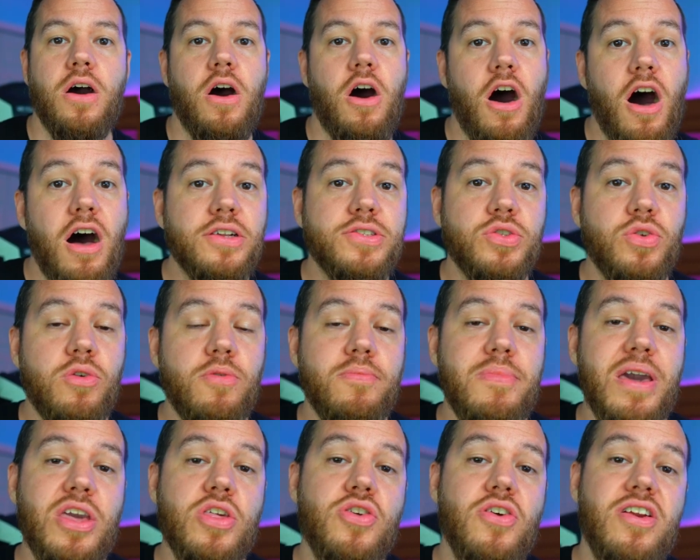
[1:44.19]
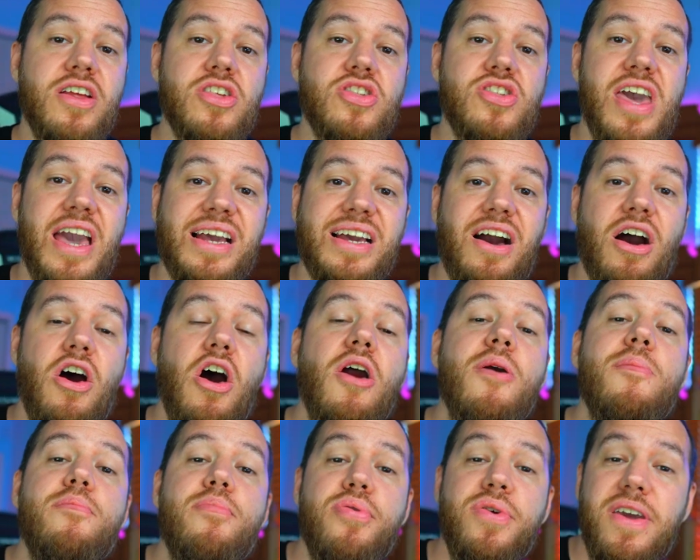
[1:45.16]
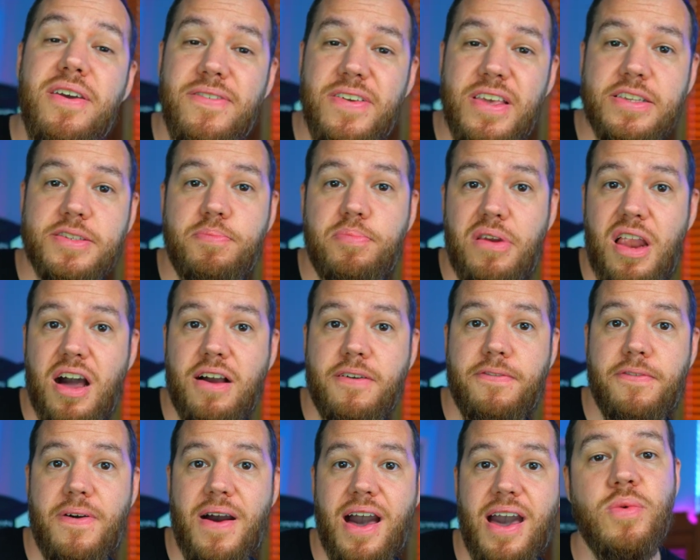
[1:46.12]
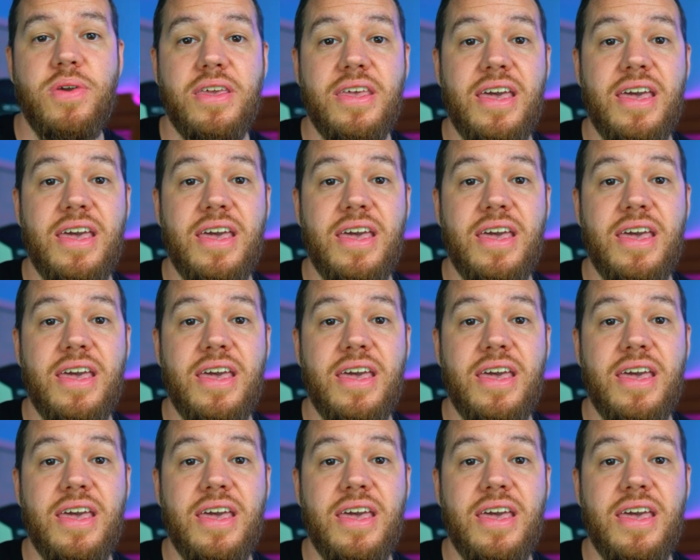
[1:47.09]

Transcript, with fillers: Also, make sure to check out our previous BlockFi.